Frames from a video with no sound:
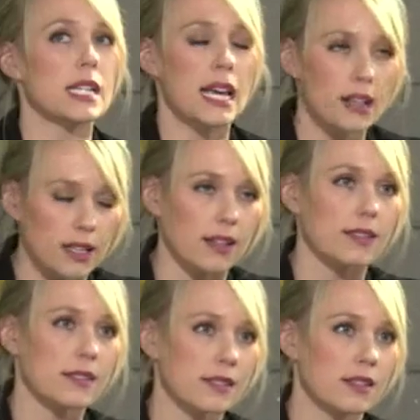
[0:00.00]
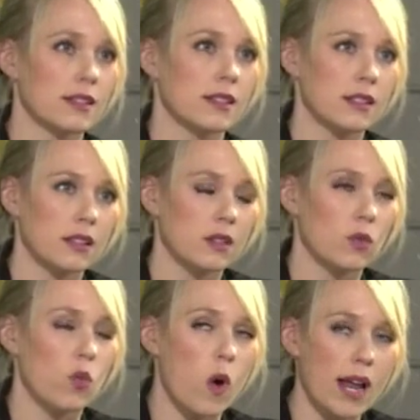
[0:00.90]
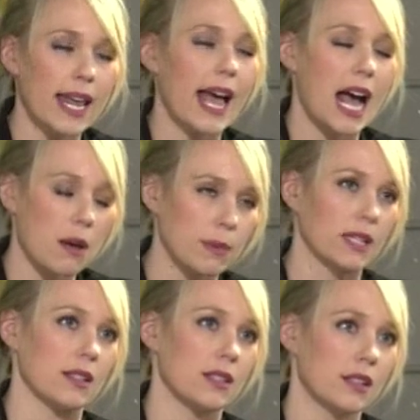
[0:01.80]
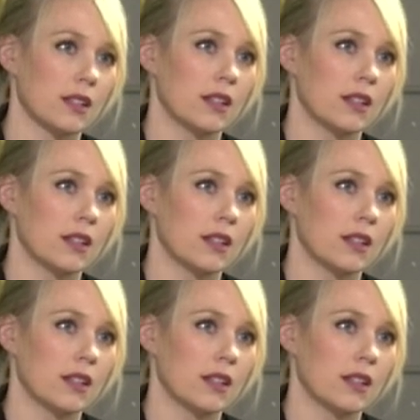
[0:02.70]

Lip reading: tell us what happened